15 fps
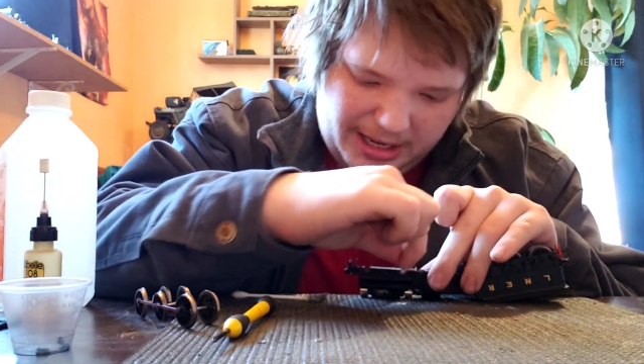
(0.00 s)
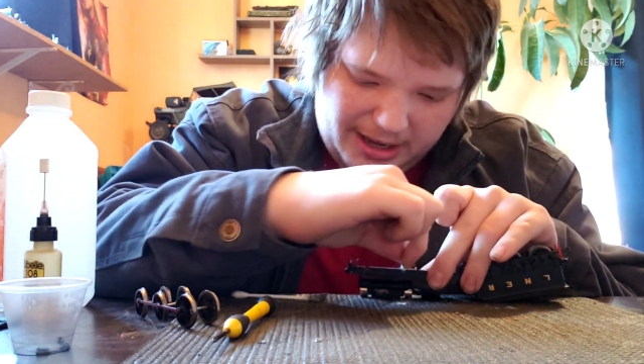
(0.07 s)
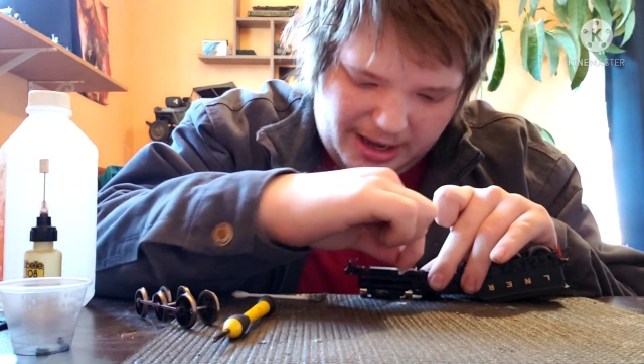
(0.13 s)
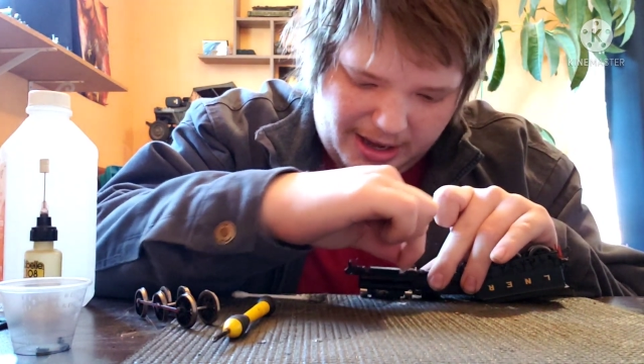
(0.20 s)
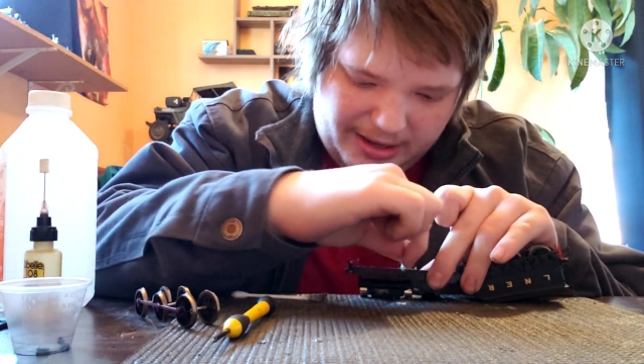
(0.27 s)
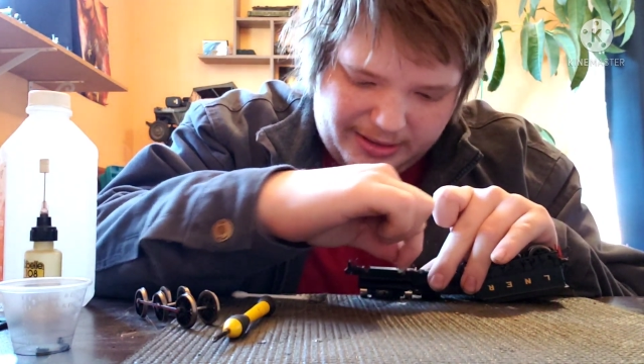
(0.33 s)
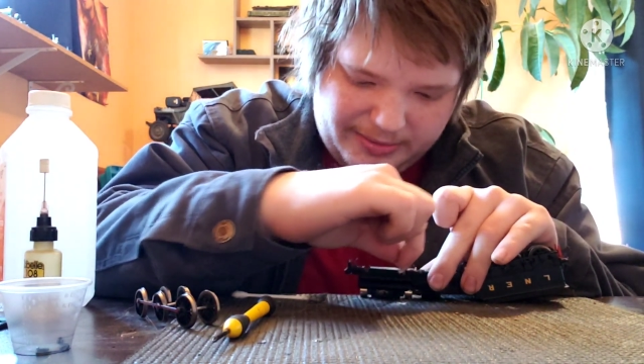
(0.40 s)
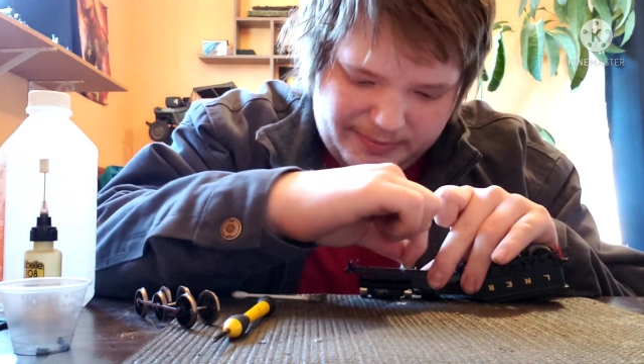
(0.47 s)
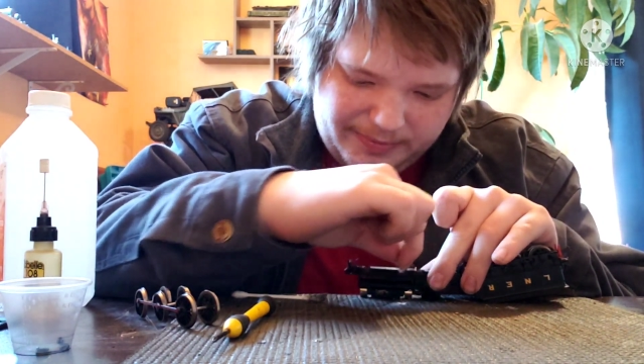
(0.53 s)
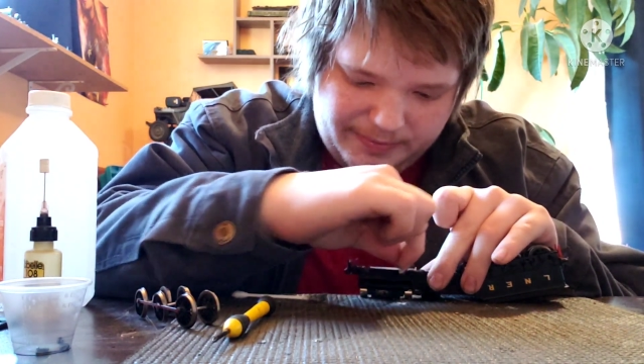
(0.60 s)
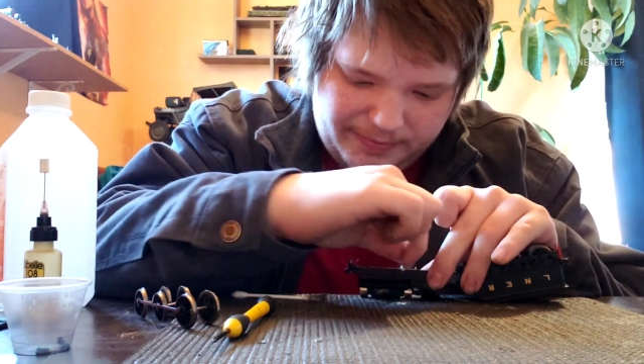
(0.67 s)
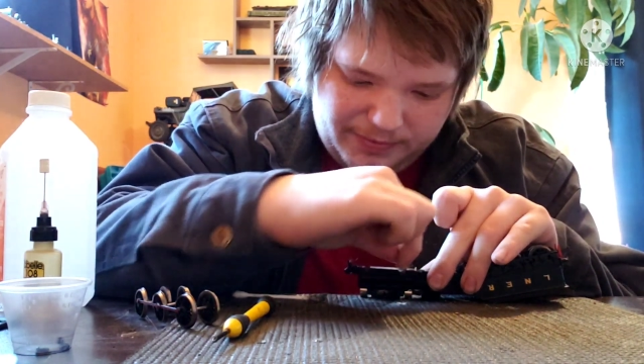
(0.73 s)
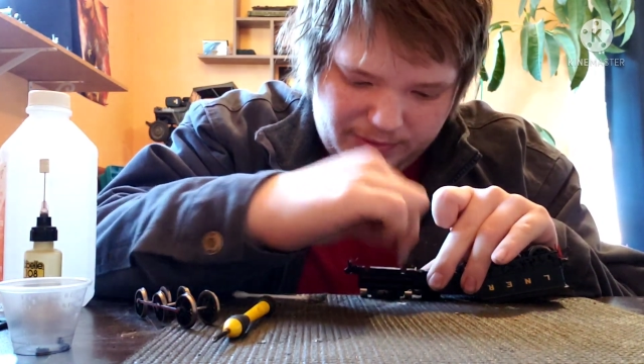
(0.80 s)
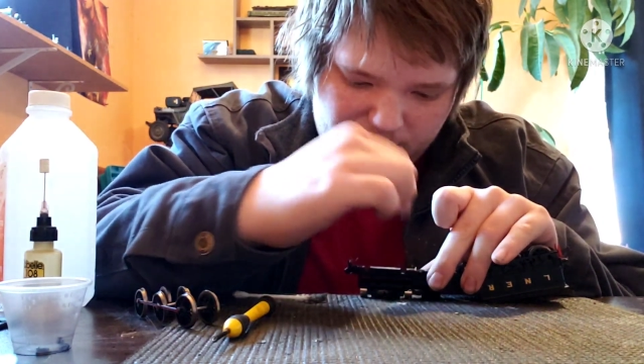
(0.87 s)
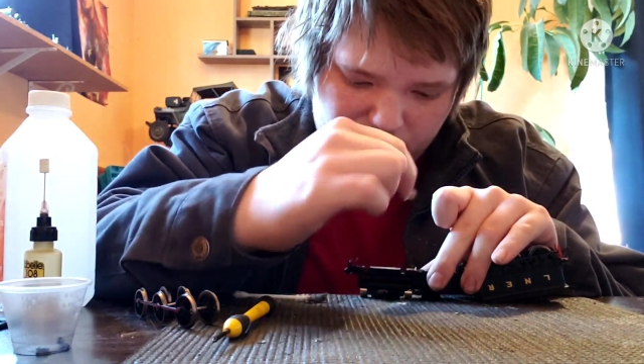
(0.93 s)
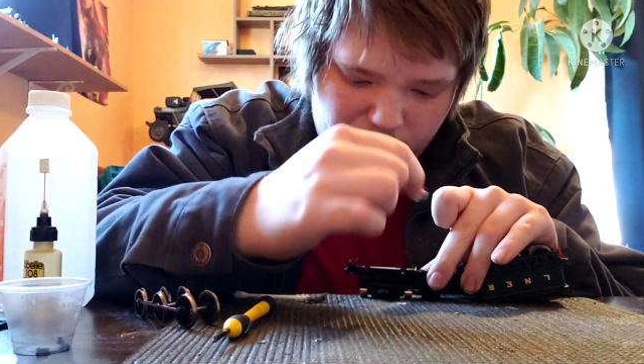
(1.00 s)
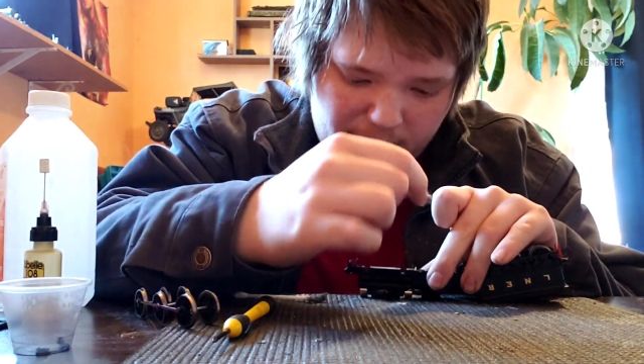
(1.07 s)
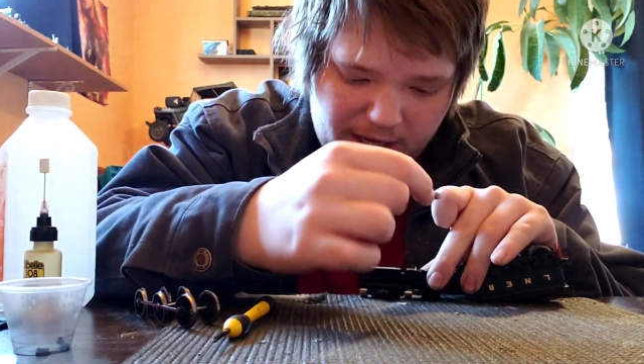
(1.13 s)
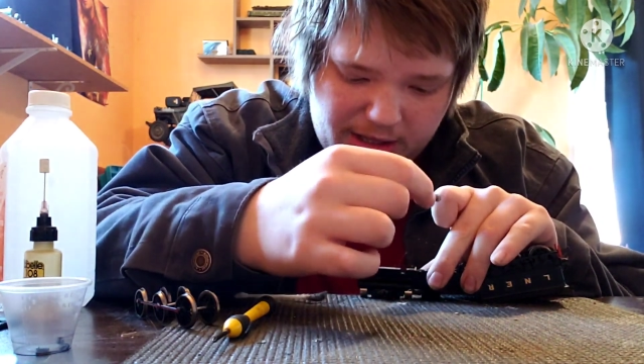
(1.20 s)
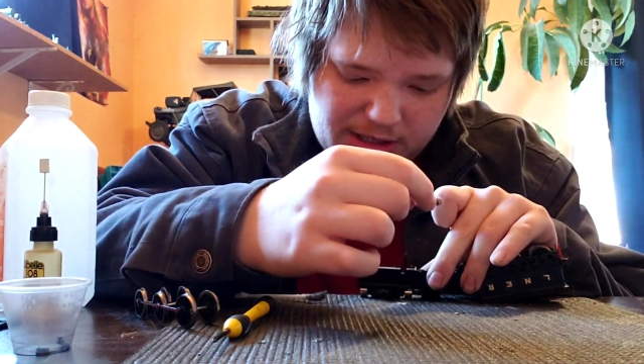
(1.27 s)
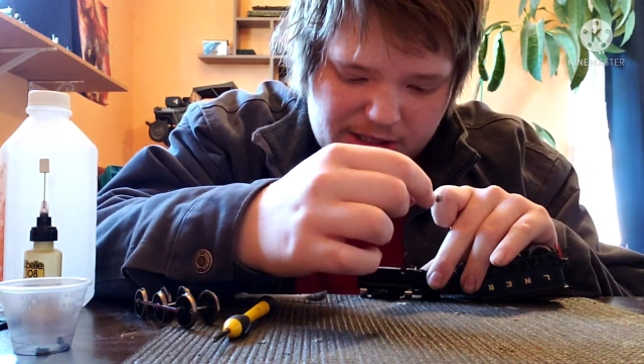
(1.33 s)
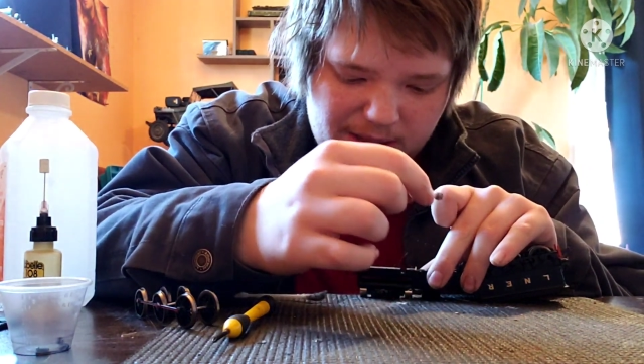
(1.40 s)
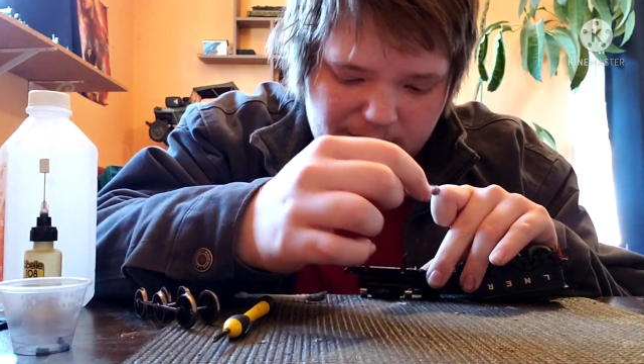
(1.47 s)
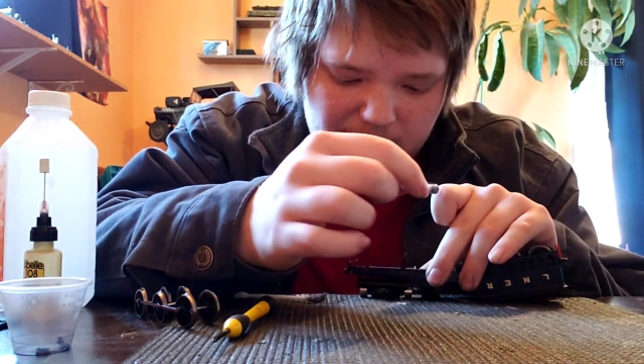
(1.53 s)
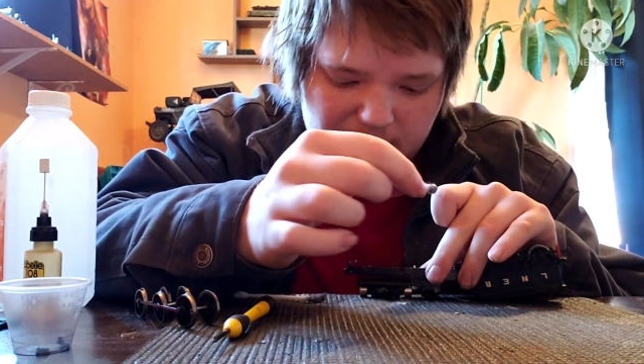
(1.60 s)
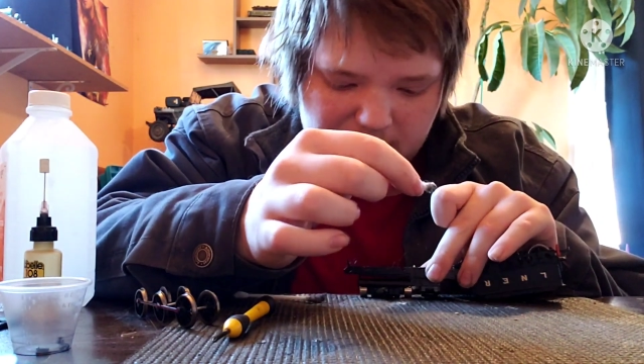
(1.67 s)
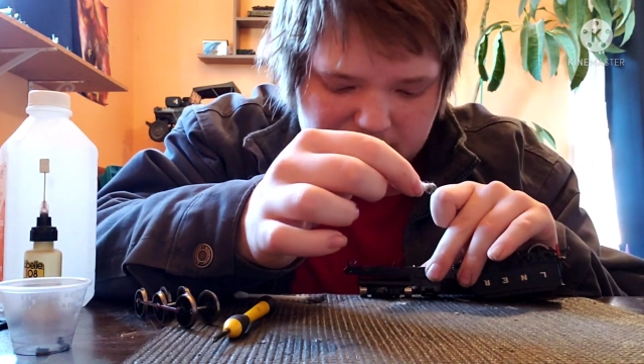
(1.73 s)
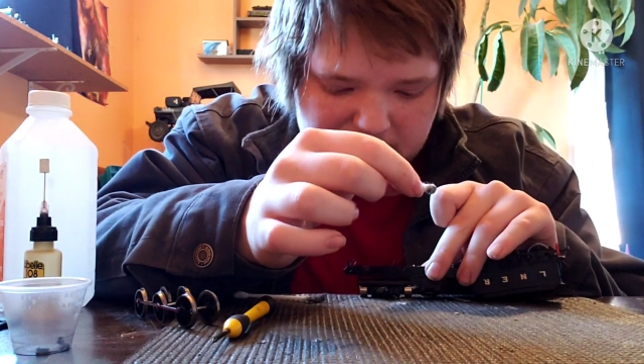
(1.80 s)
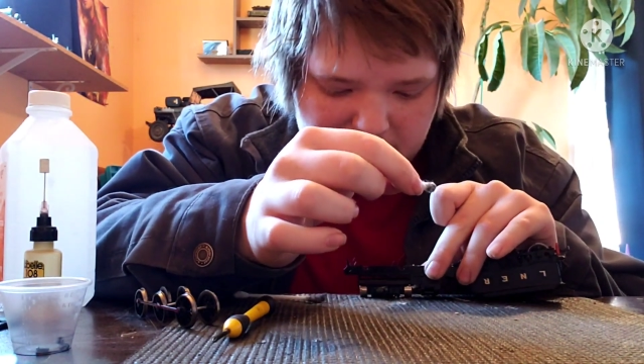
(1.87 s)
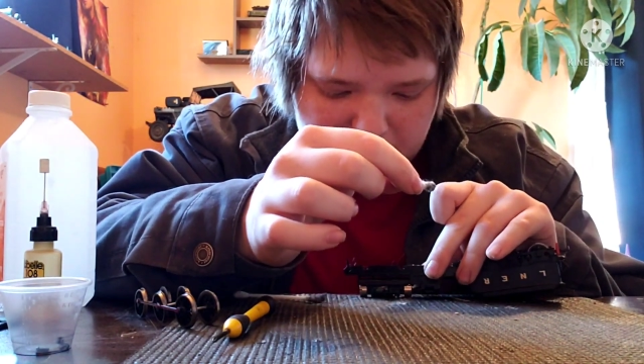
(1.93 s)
god. When something is